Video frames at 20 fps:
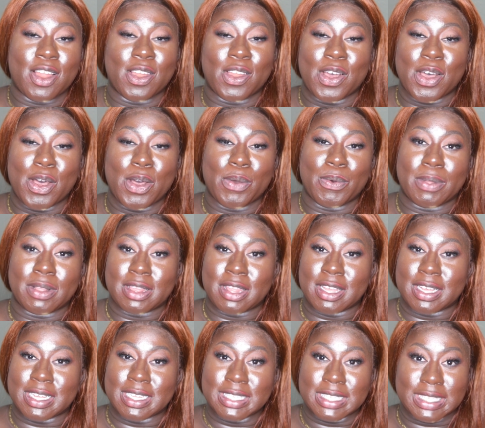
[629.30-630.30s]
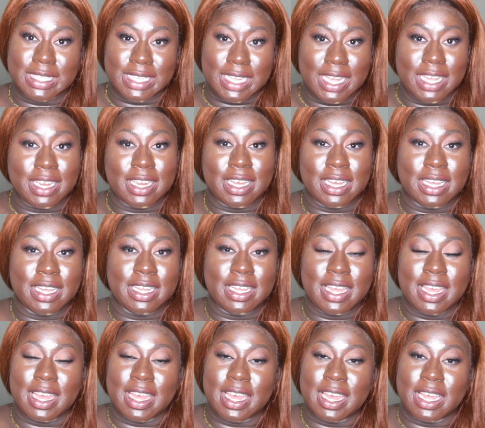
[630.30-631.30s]
along with the concealer
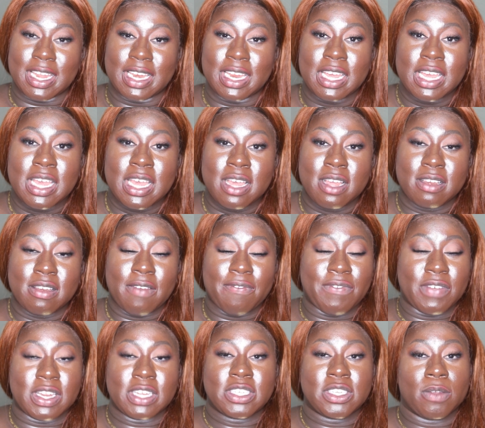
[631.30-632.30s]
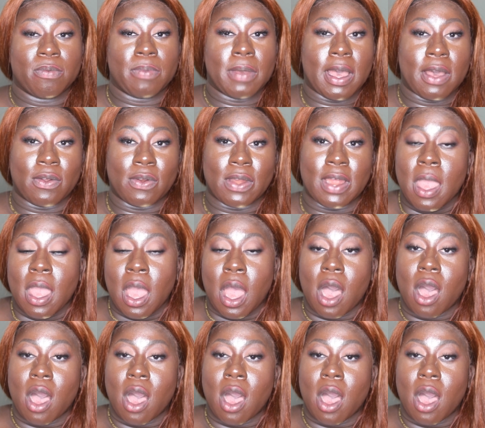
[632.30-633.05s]
and the finishing powder,